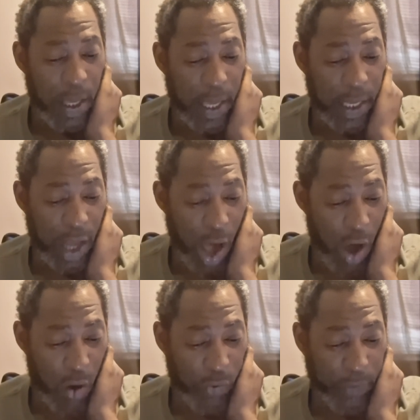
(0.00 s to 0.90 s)
and
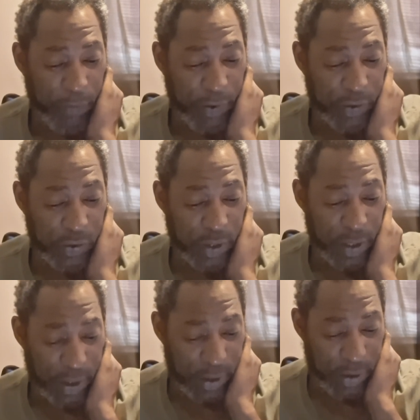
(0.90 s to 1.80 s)
all the vessels
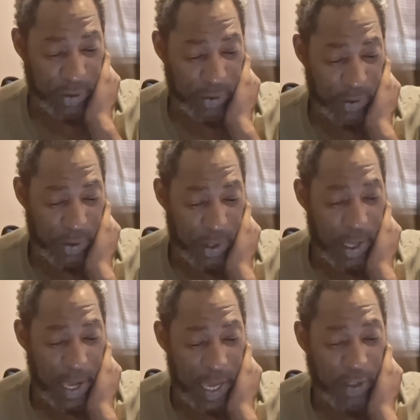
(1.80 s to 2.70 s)
thereof,
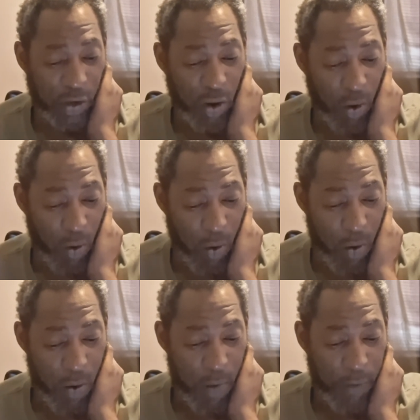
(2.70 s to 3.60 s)
and the
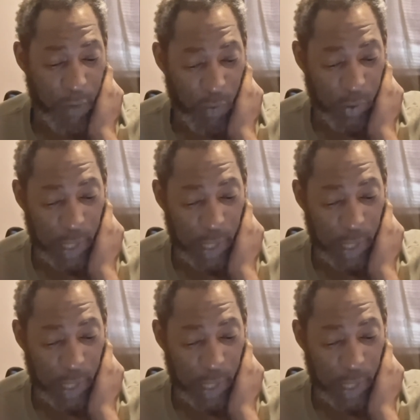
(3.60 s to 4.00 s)
oil for